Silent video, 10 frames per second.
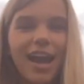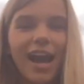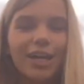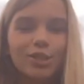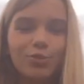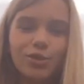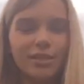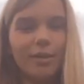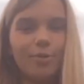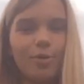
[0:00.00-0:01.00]
I just want to
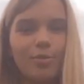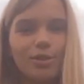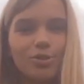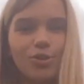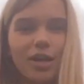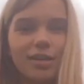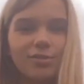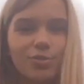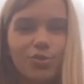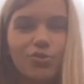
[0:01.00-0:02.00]
say I'm going to miss you
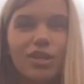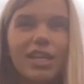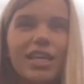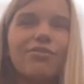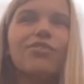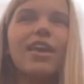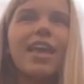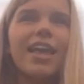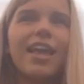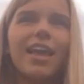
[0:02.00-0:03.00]
guys when you leave.
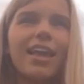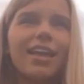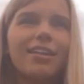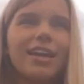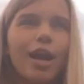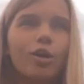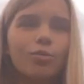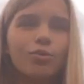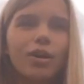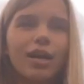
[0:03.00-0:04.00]
And I
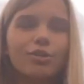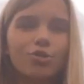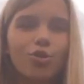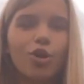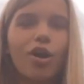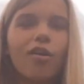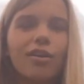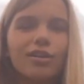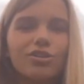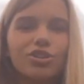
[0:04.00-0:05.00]
hope you guys go to
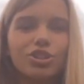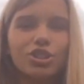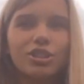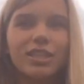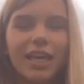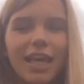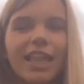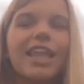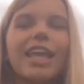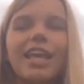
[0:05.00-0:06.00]
college and just
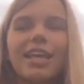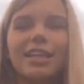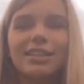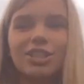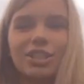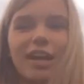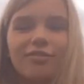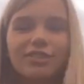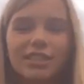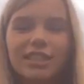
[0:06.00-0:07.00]
kill it and just
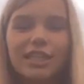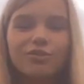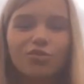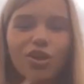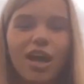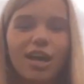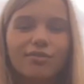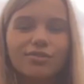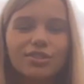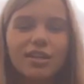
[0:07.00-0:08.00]
have successful
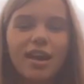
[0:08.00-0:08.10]
lives.